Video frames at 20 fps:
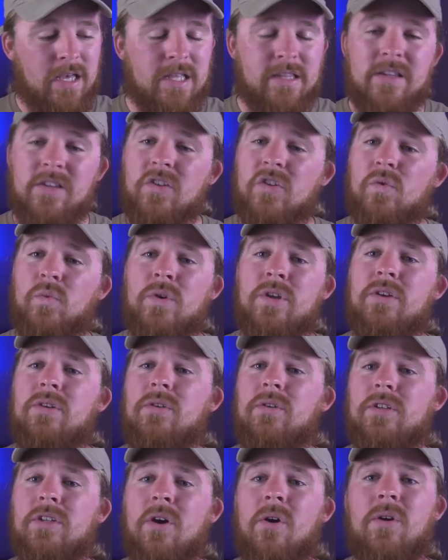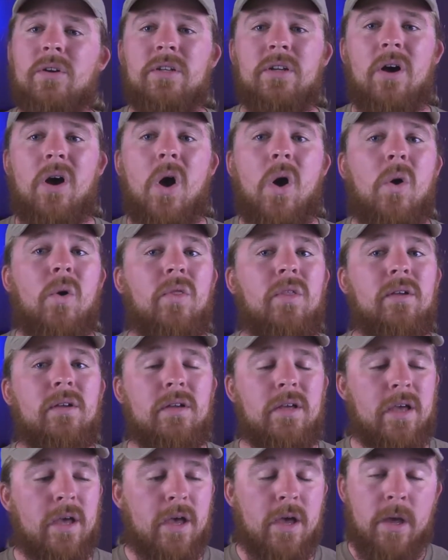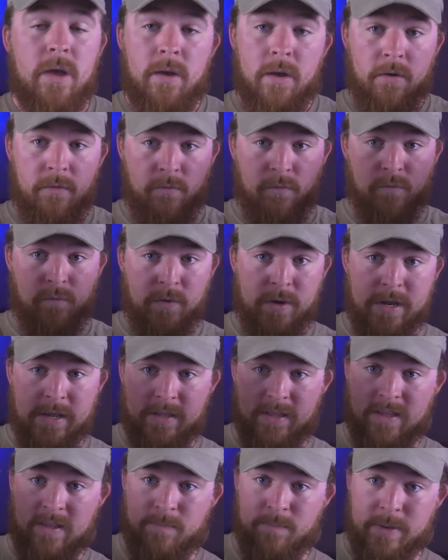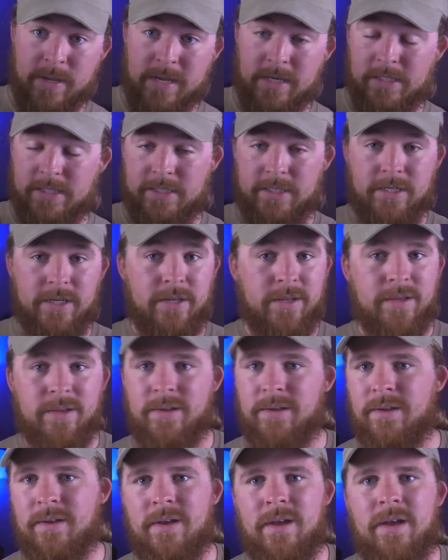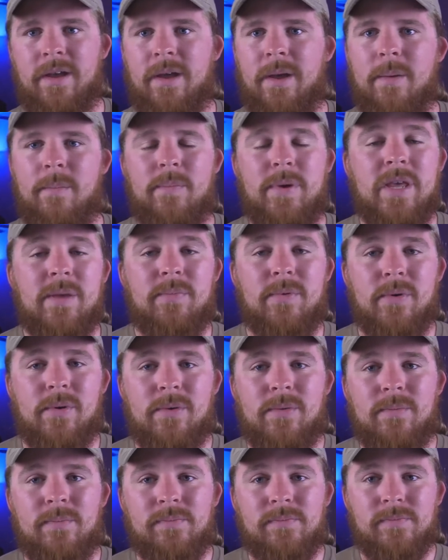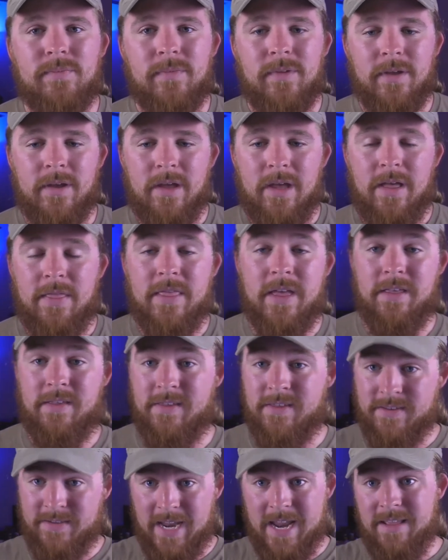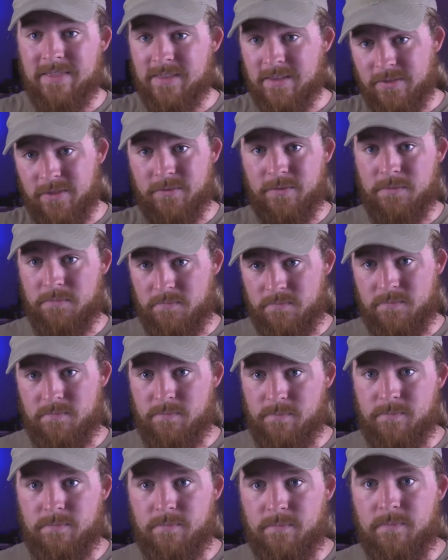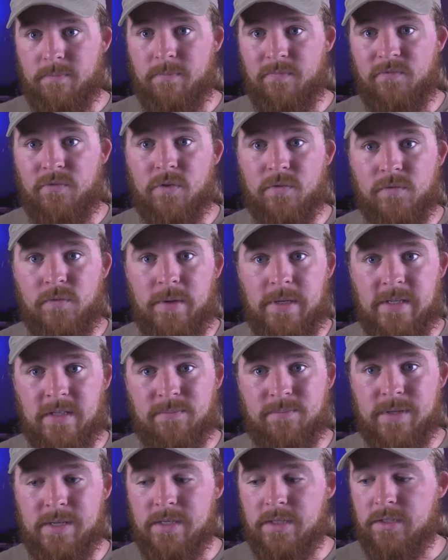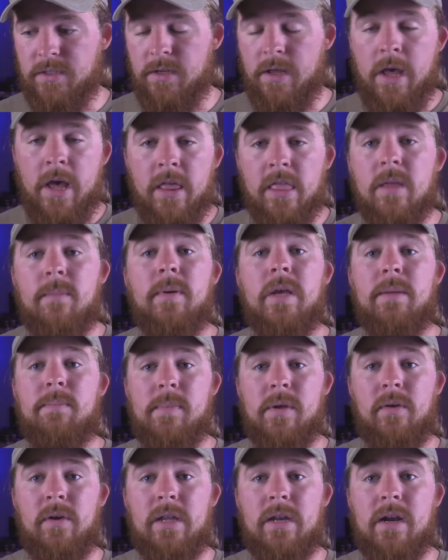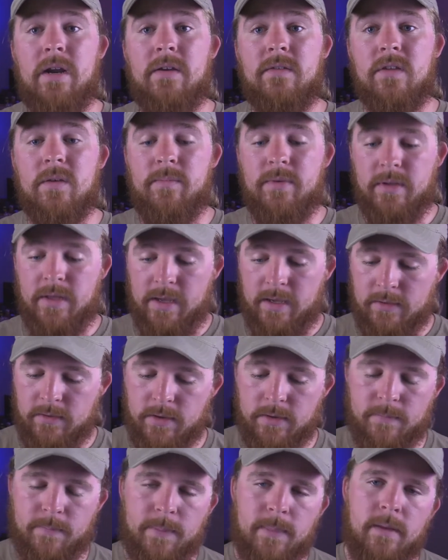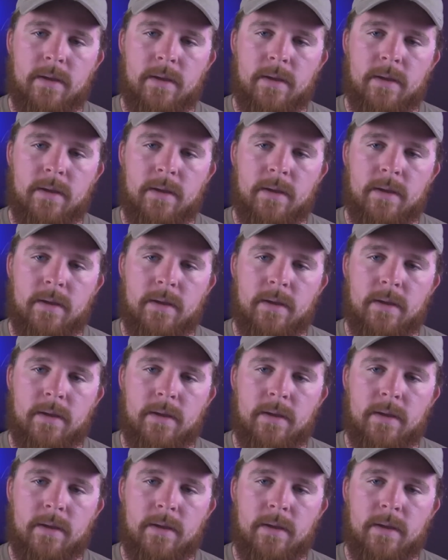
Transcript: This is where you go talk to all the free speech people that state that they're for free speech, the big millionaires, and be like, look,